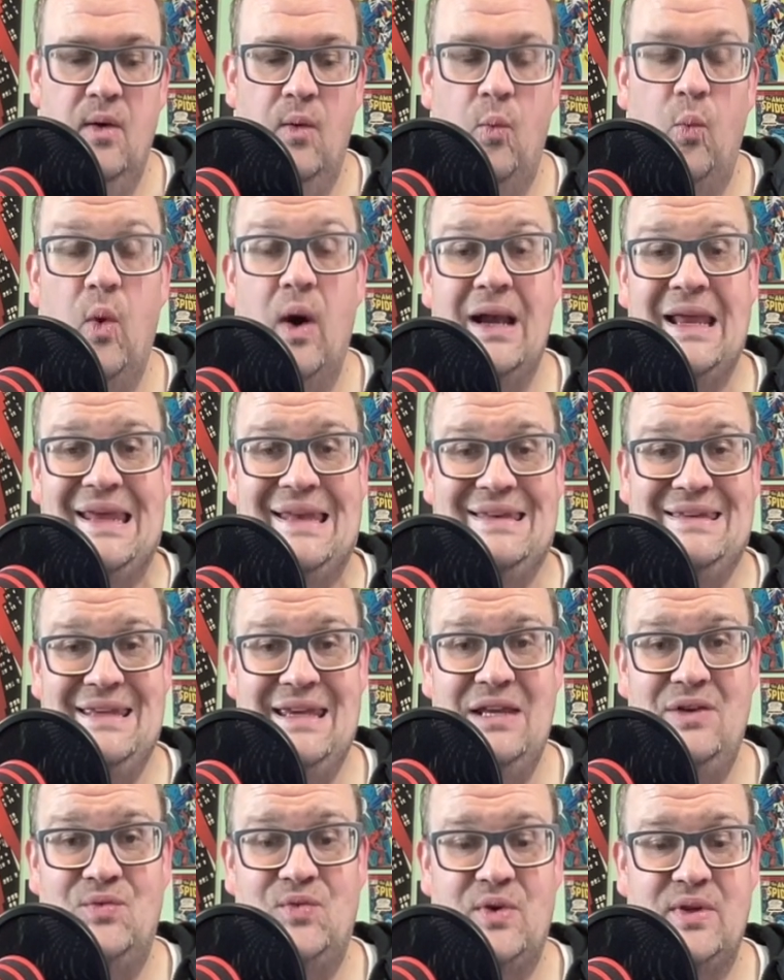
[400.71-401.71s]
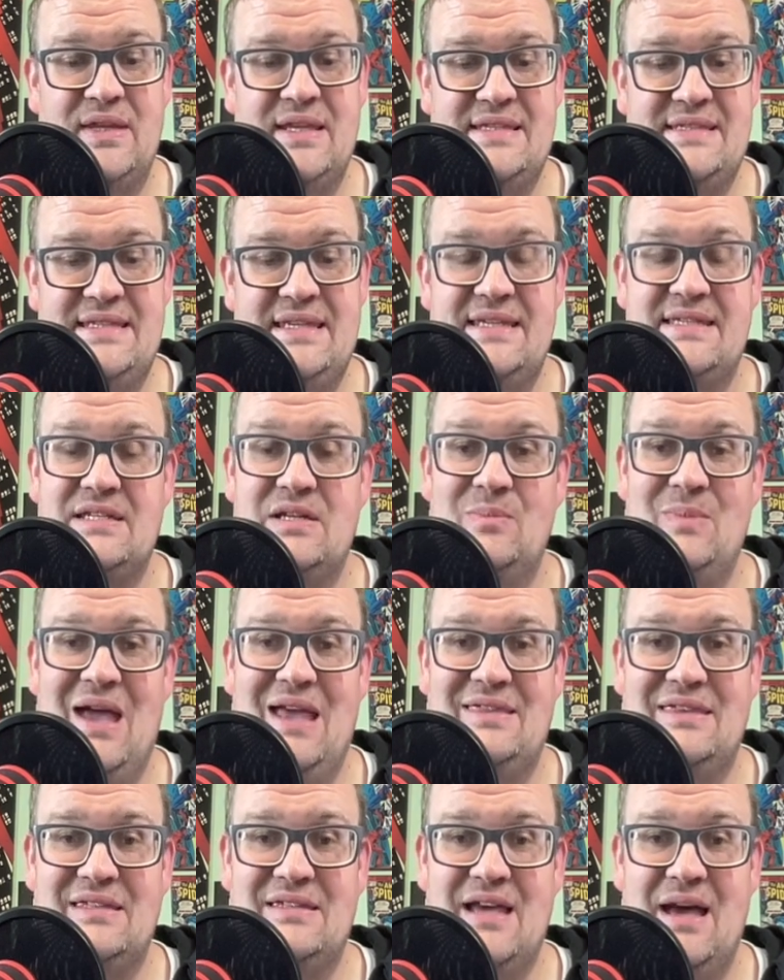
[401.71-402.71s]
what it did for the system
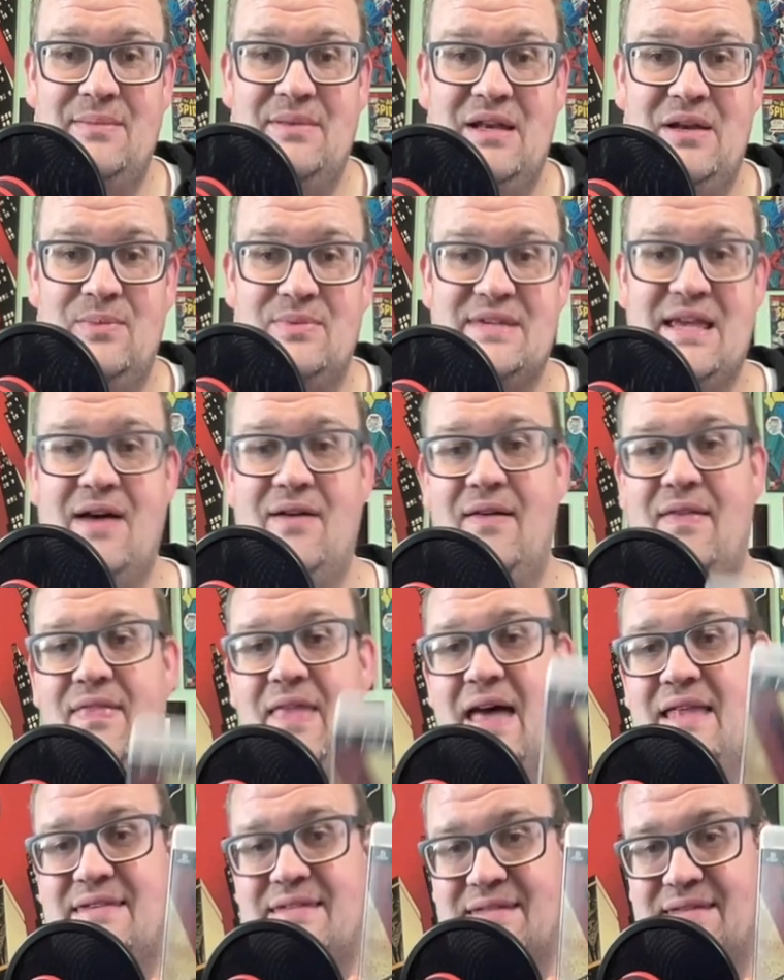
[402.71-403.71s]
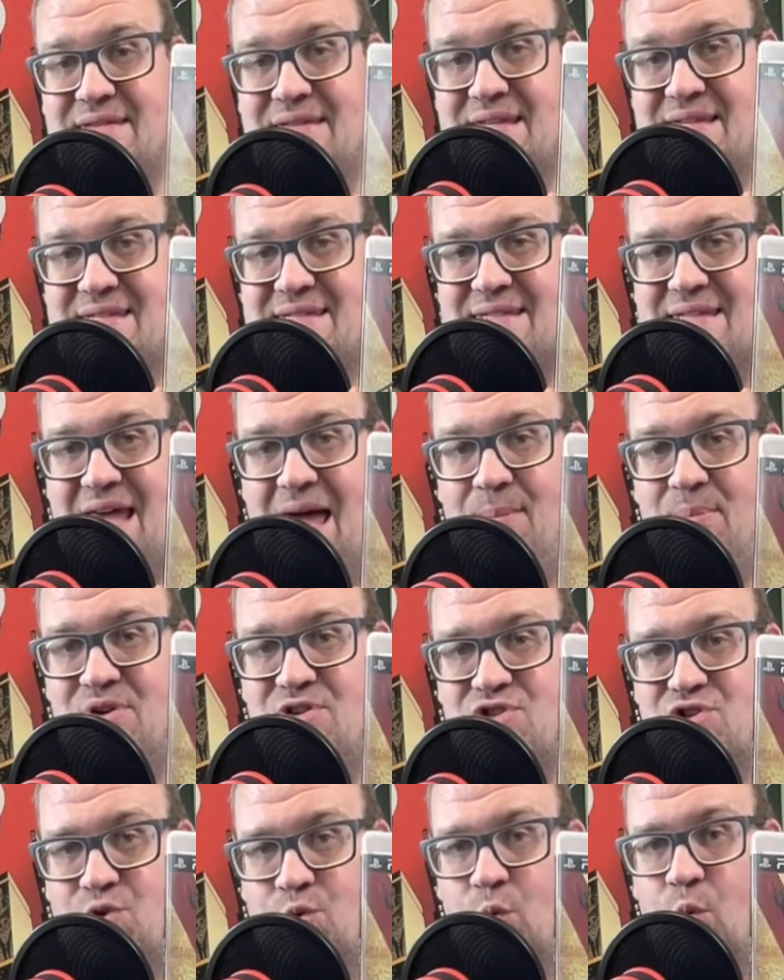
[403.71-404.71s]
at the time that it was out, and that's the
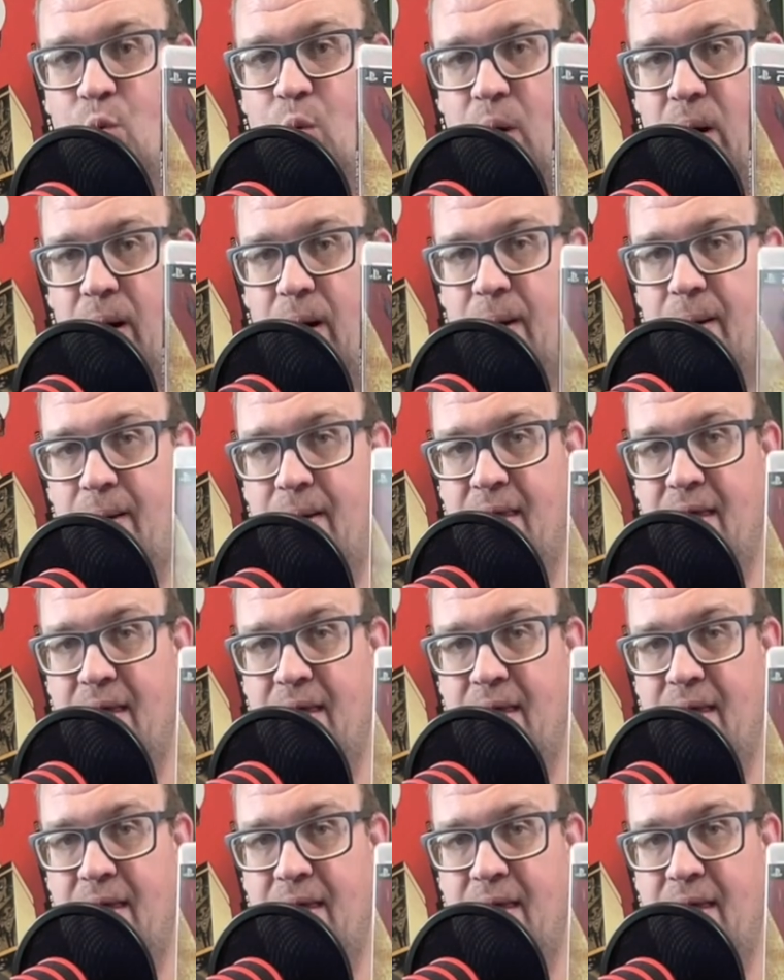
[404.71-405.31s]
Saboteur.